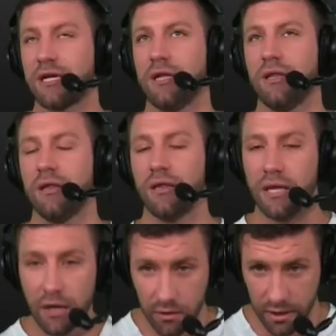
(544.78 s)

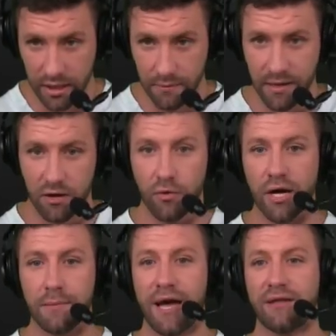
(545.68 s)
clearly a better
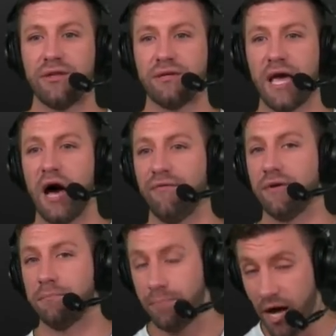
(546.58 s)
running back than
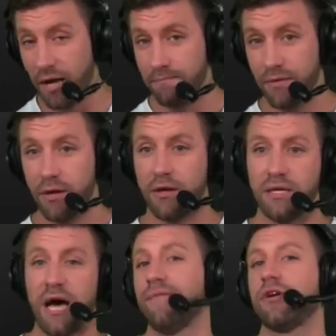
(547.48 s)
Dalvin, but
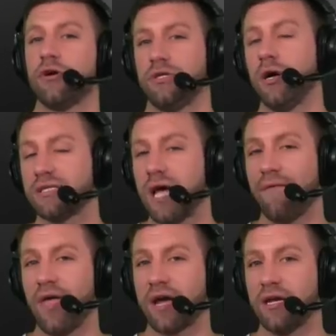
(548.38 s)
Dalvin Cook does
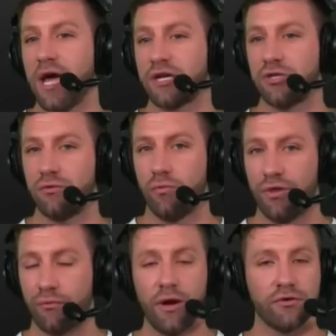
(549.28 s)
have that connection
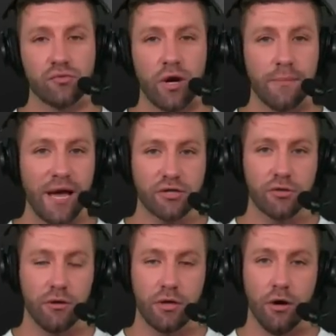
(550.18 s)
with Raiders running back
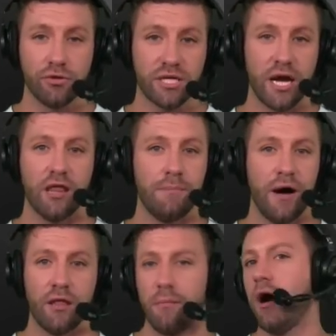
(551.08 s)
coach Kennedy
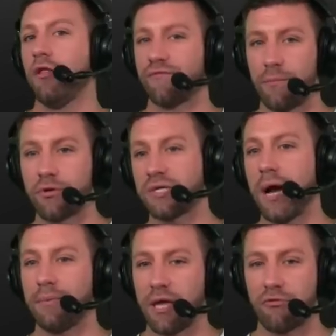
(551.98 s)
Polamalu from their
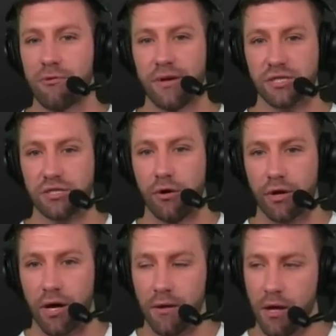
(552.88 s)
time together at
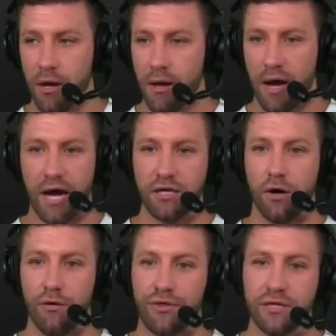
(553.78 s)
Minnesota. I
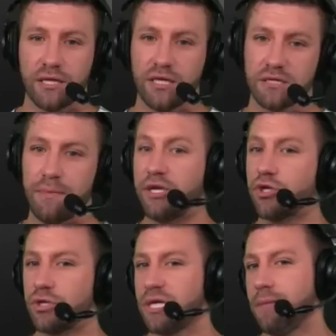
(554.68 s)
don't think that this makes
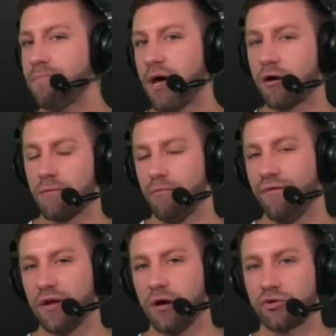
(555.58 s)
your team better,
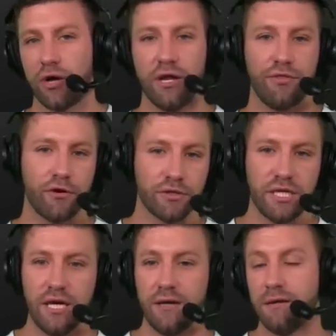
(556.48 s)
moving trading
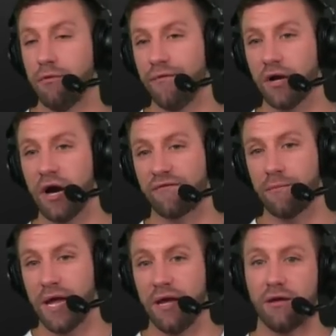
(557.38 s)
13 and moving on
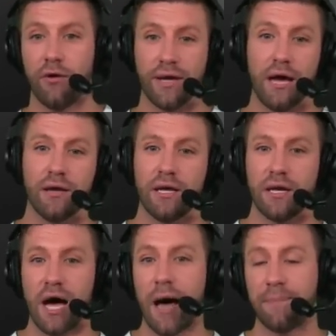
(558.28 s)
from eight, going out and
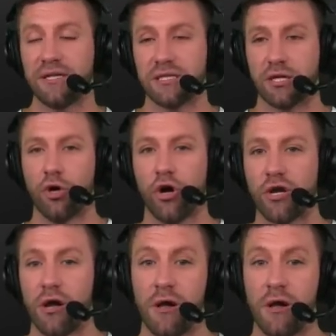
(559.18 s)
getting Hopkins and Cook.